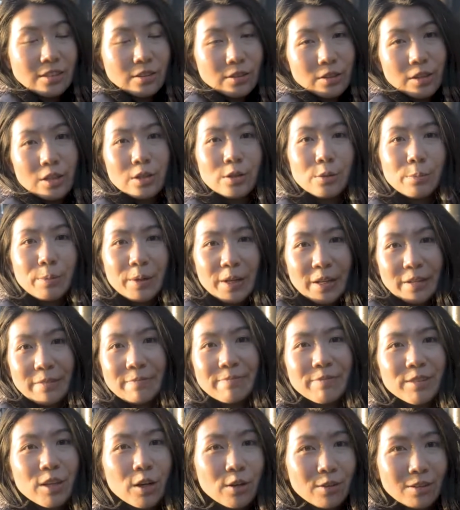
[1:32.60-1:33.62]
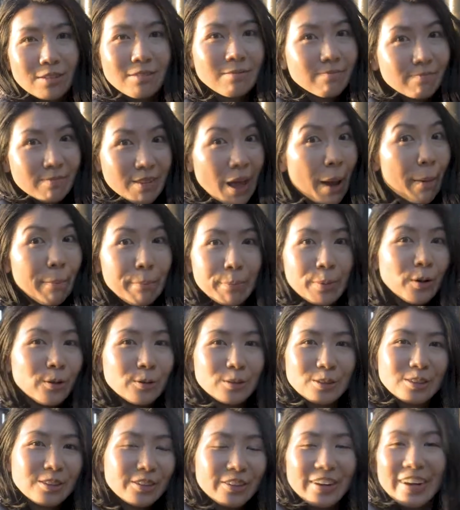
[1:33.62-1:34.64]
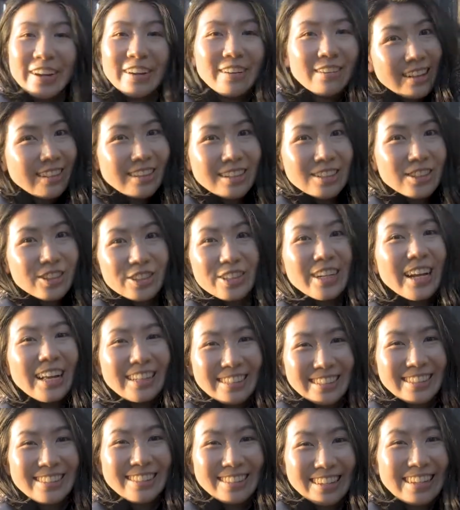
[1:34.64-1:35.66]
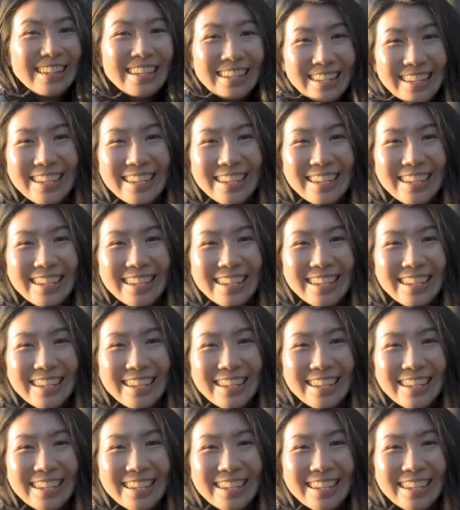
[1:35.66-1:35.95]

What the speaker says: or it could be lamppost, or literally anything.